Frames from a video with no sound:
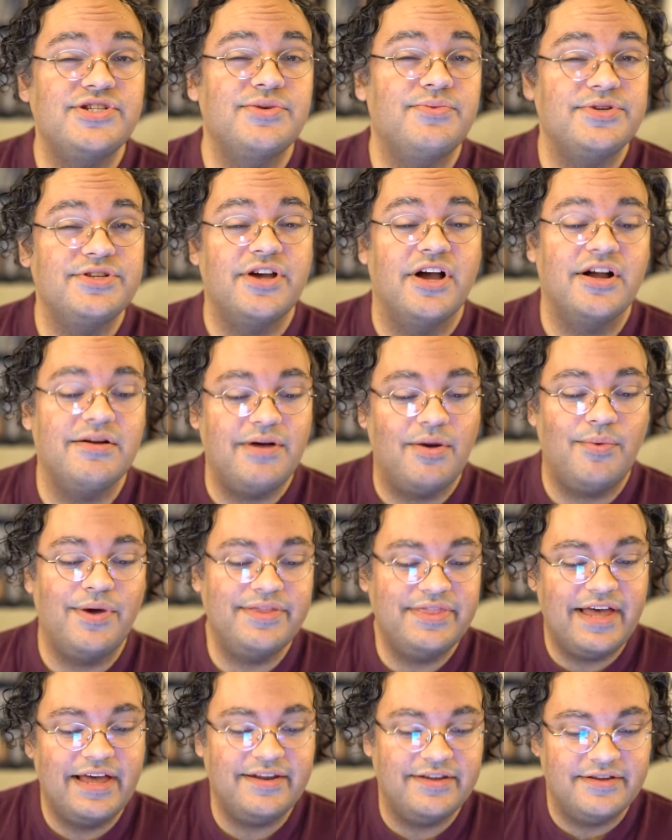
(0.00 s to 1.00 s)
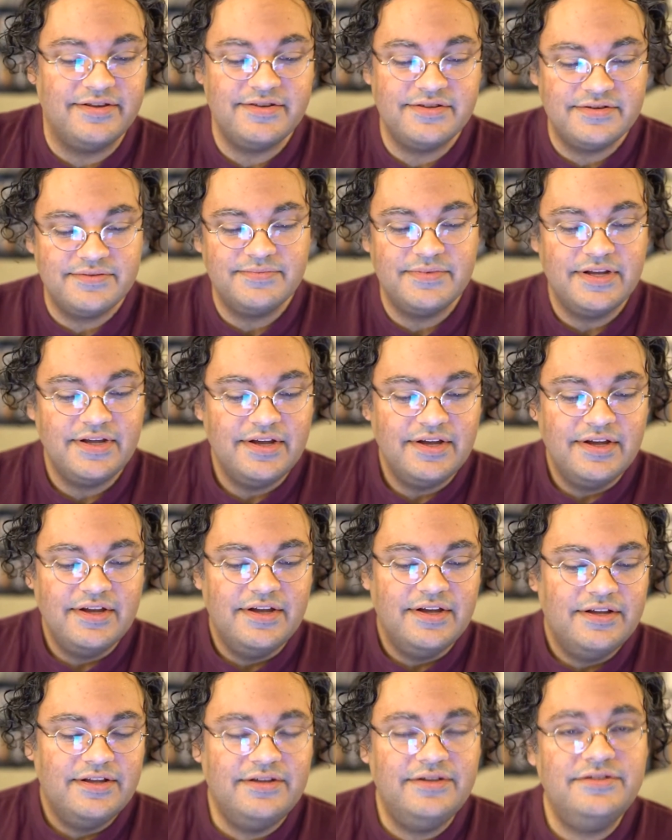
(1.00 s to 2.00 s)
and we'll talk about what that is.
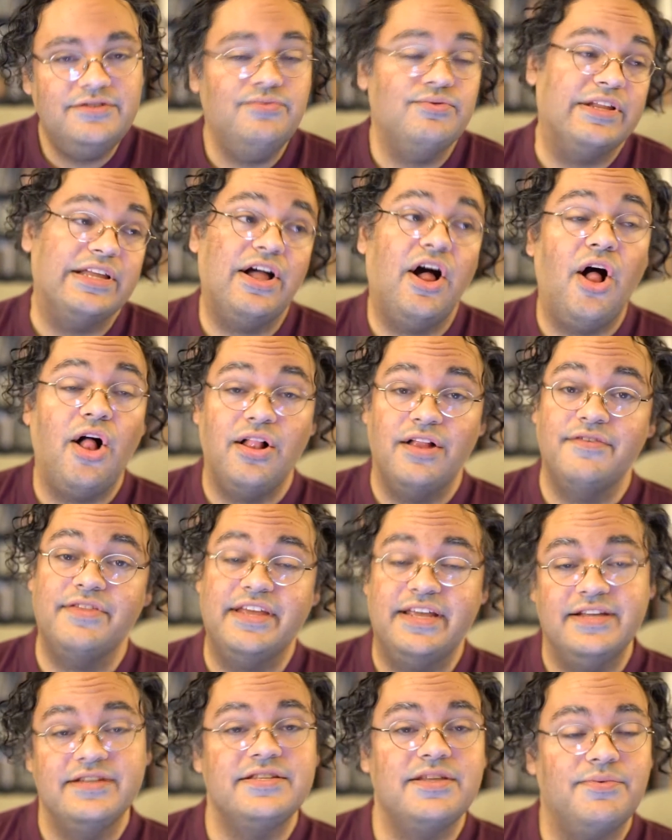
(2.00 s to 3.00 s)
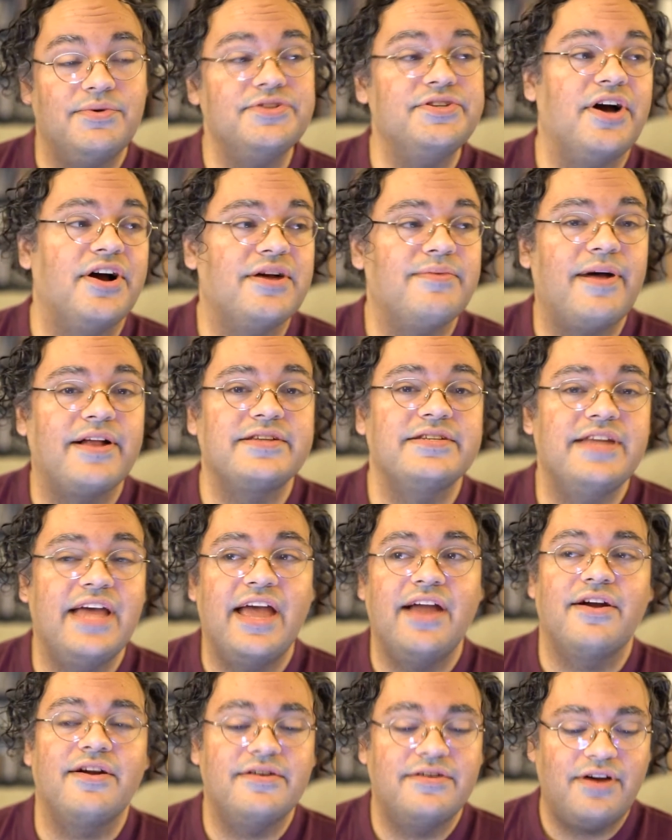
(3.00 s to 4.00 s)
Really, all of these that we'll talk about
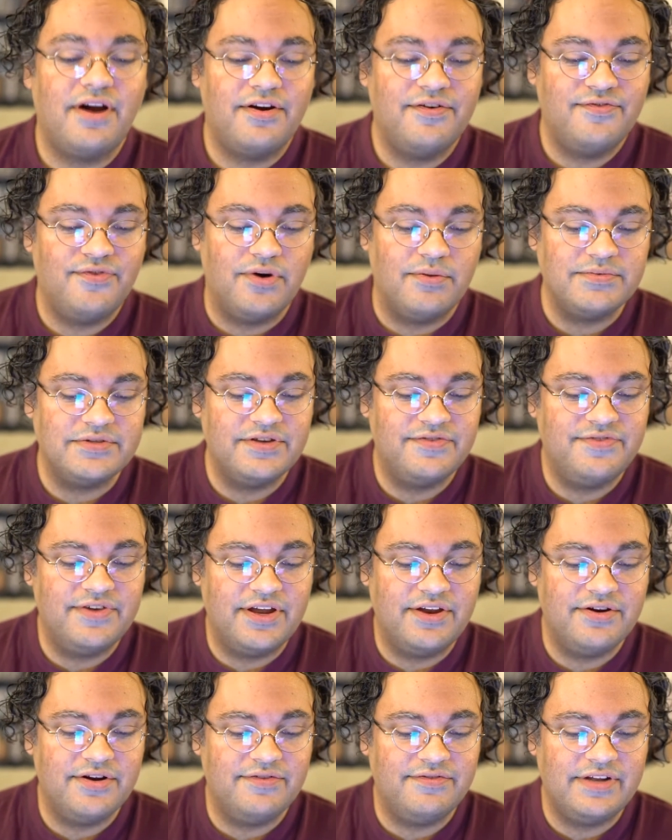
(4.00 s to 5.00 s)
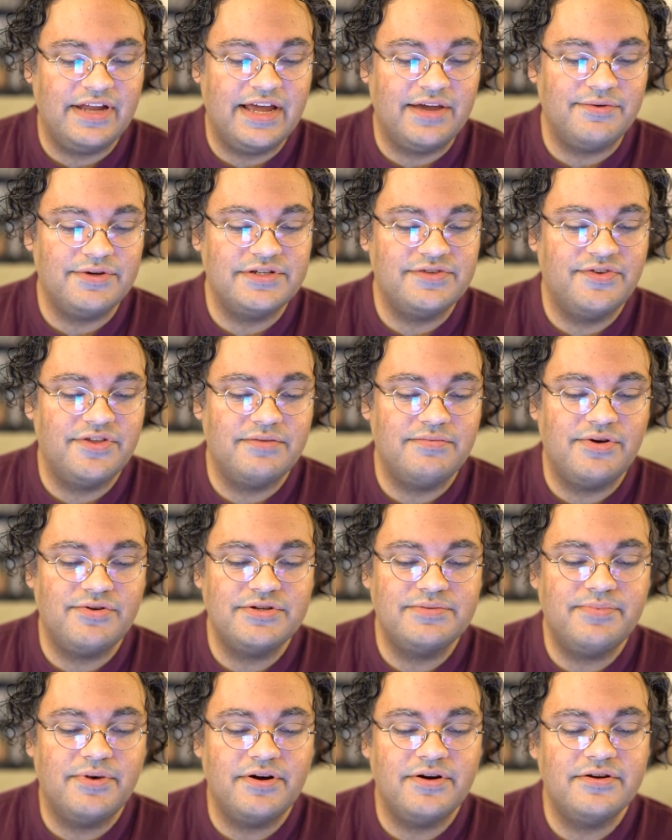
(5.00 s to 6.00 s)
today are forms of figurative language for the
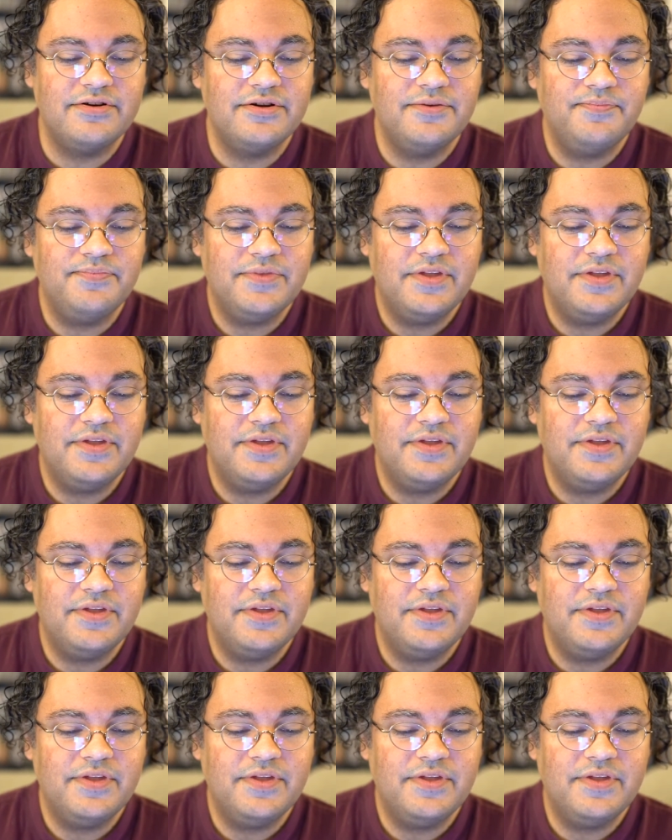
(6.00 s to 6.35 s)
most part.